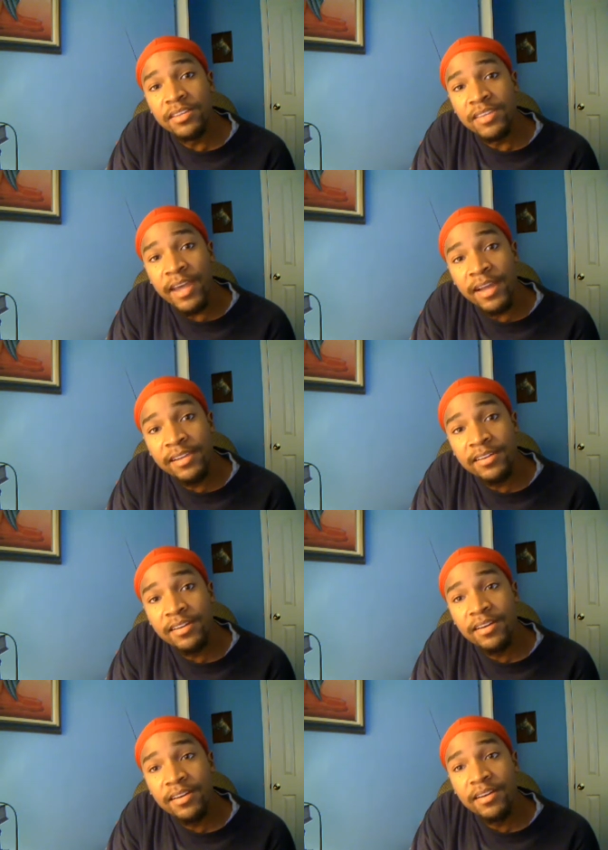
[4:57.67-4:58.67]

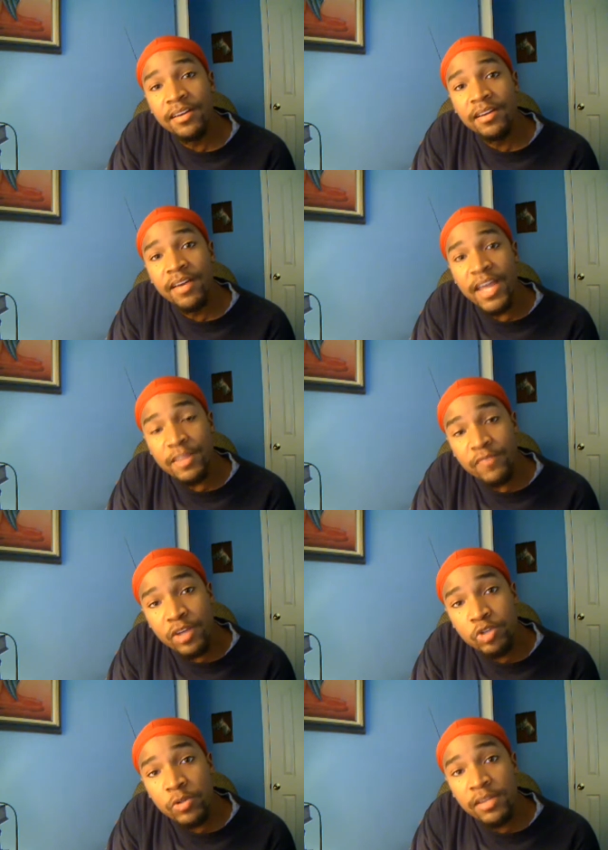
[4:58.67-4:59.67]
daily,
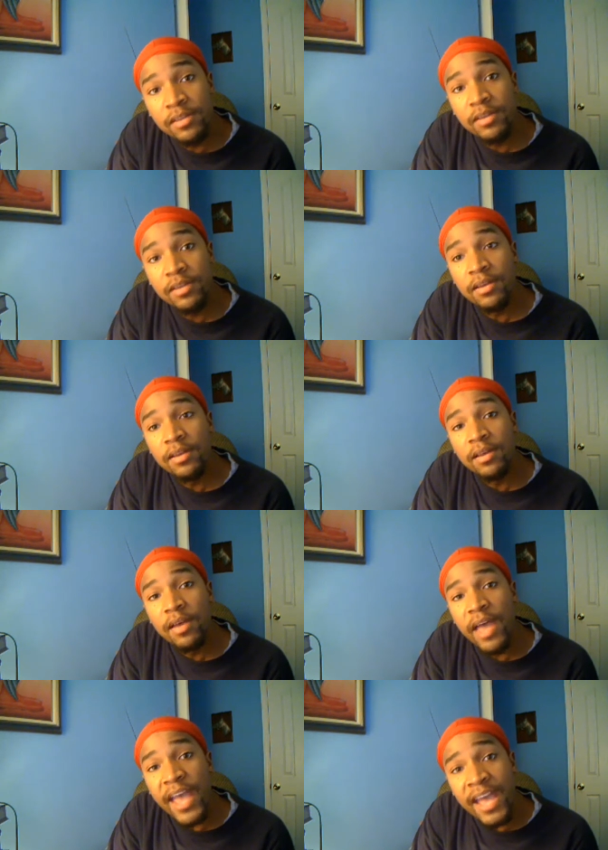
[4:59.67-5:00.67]
individually,
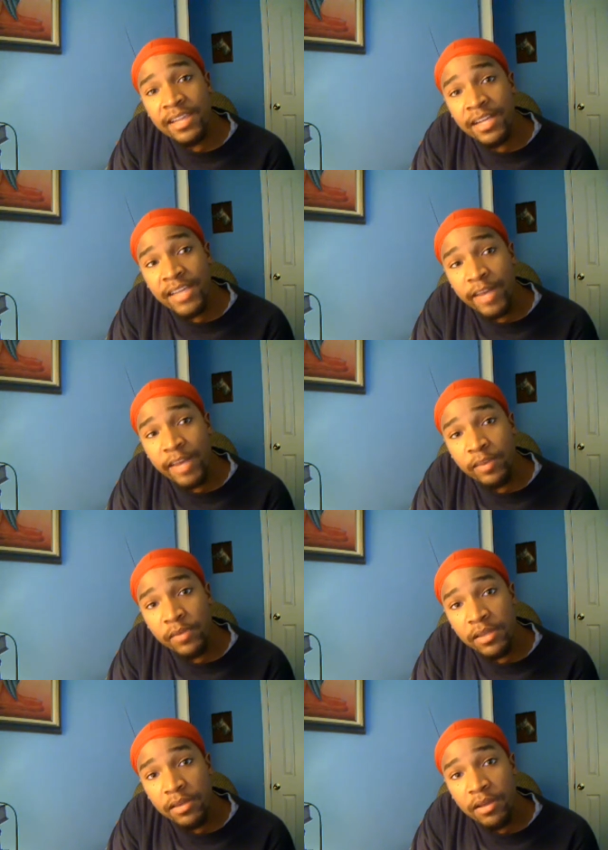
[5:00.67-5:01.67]
and
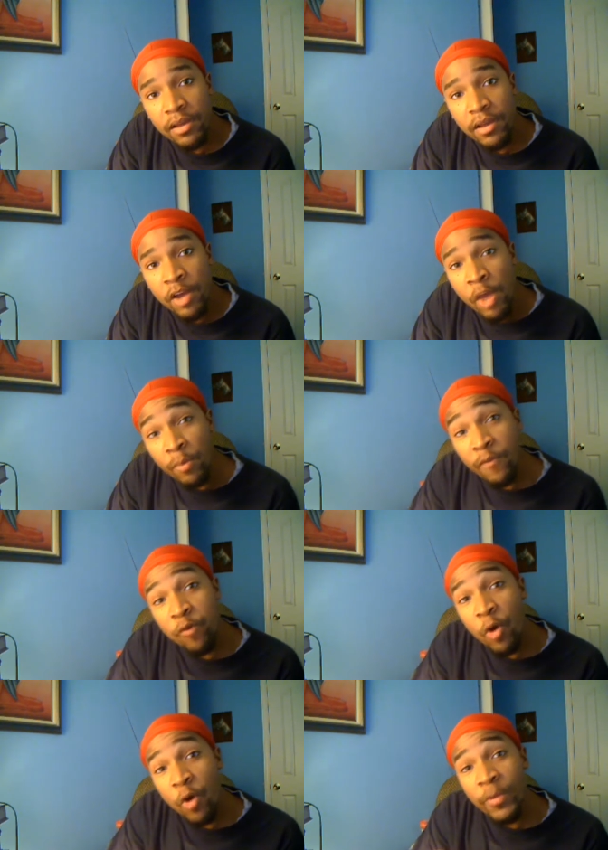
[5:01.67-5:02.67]
collectively.
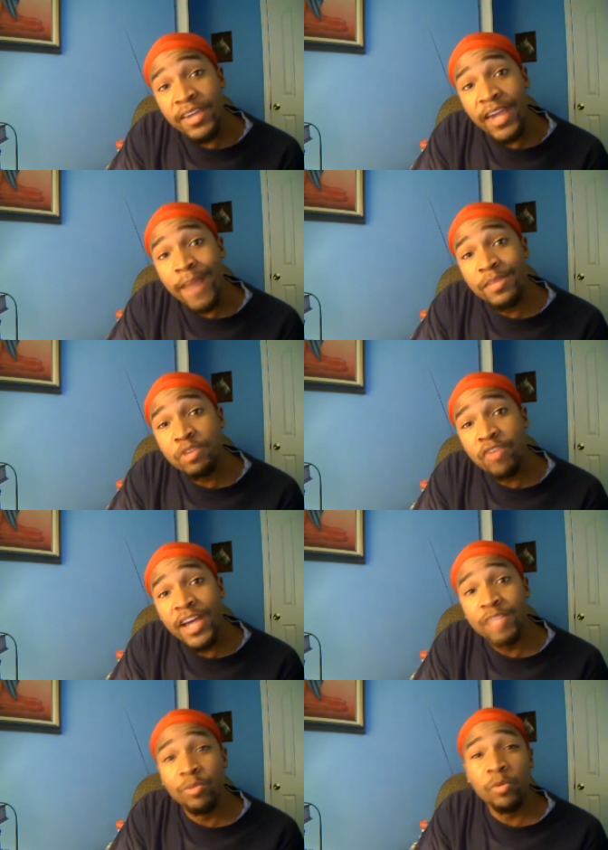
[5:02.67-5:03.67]
Before we came to
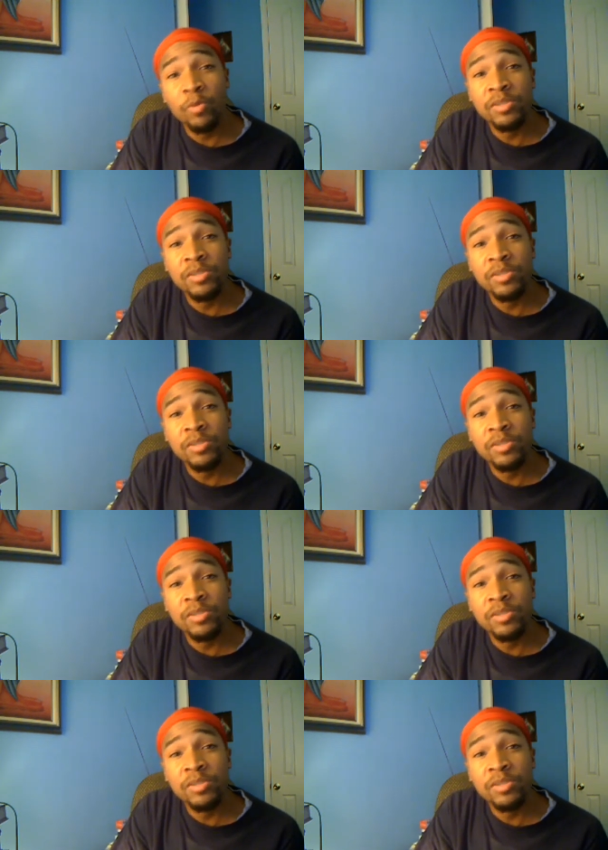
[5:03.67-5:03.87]
Christ, we were